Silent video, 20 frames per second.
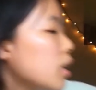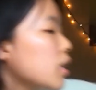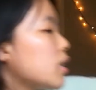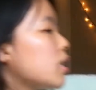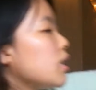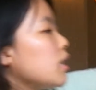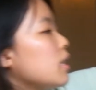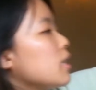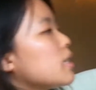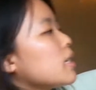
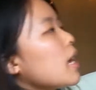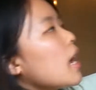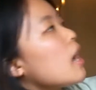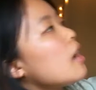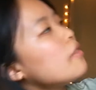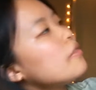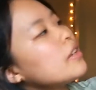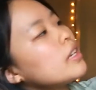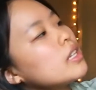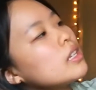These
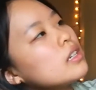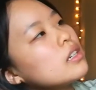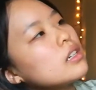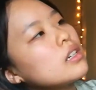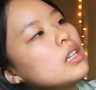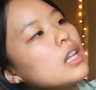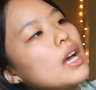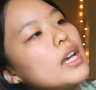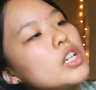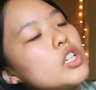Calvin
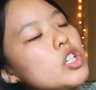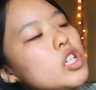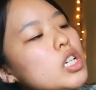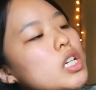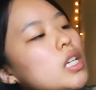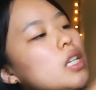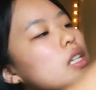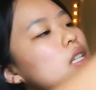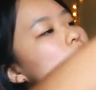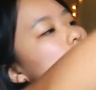Klein
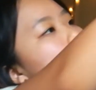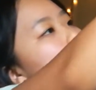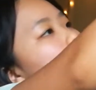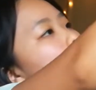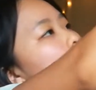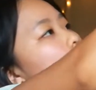jeans.